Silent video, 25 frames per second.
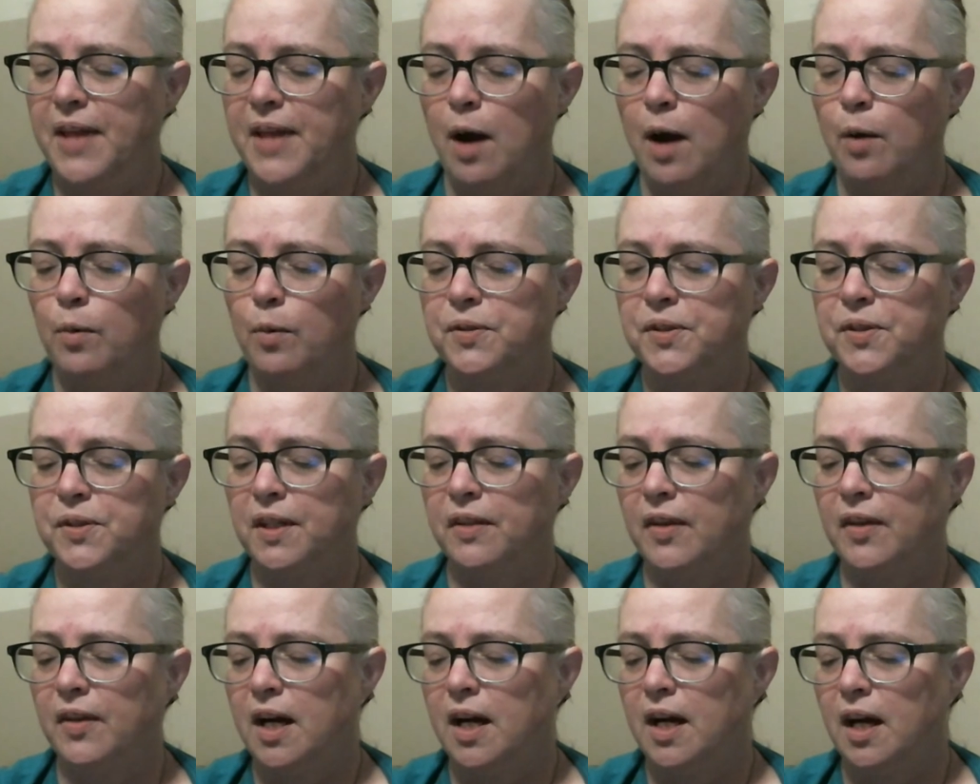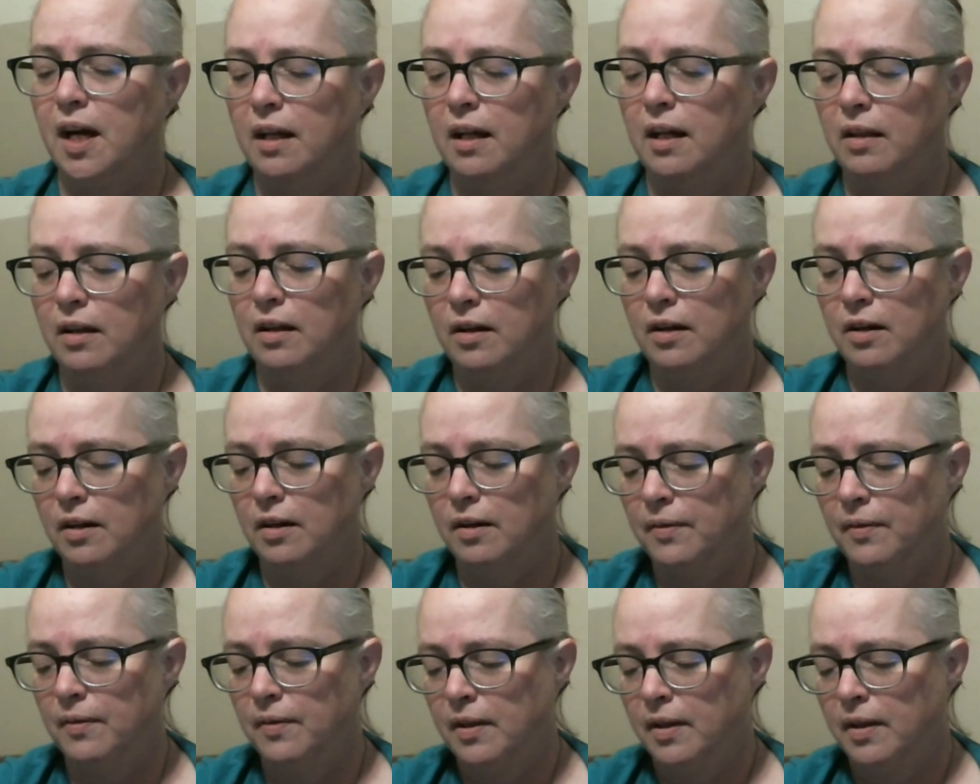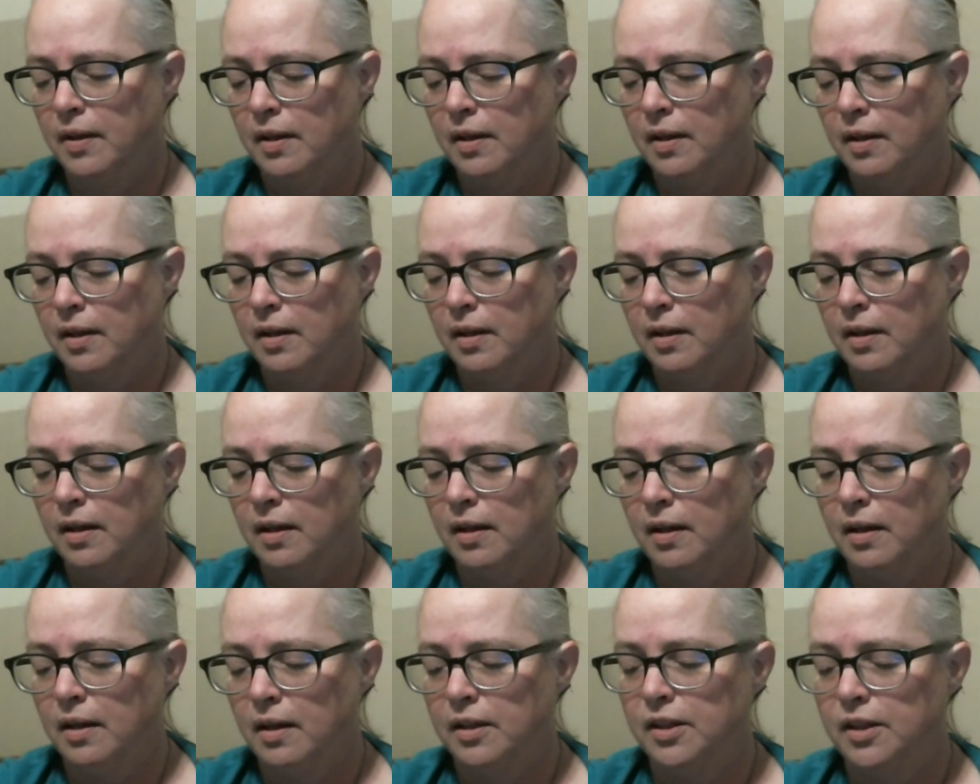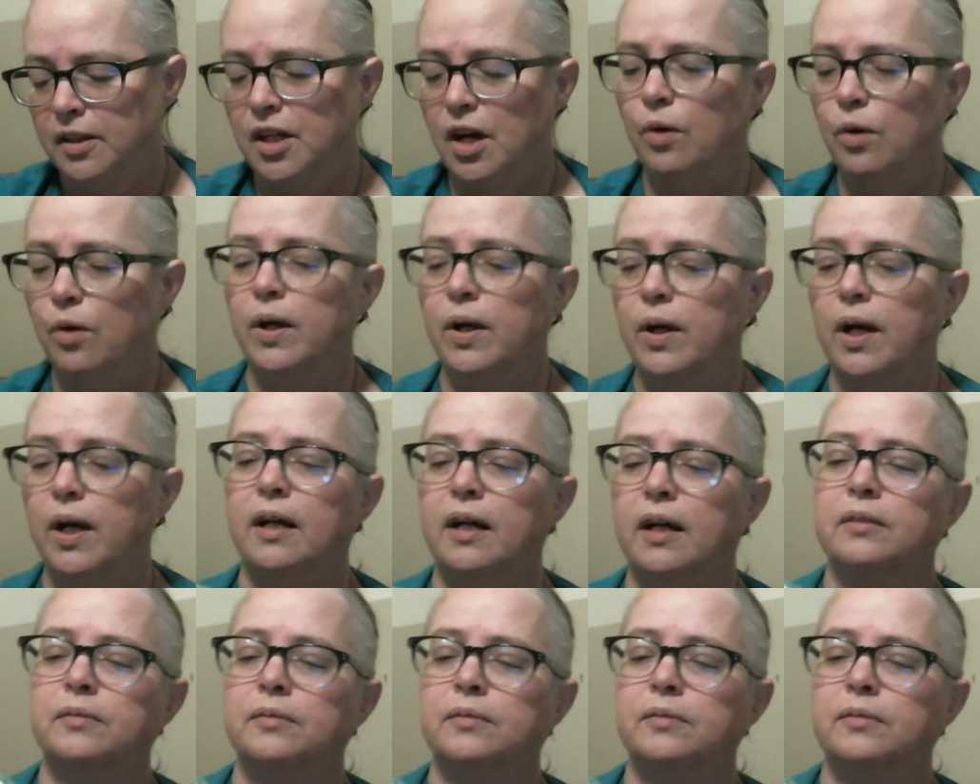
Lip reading: was in the color Yoga,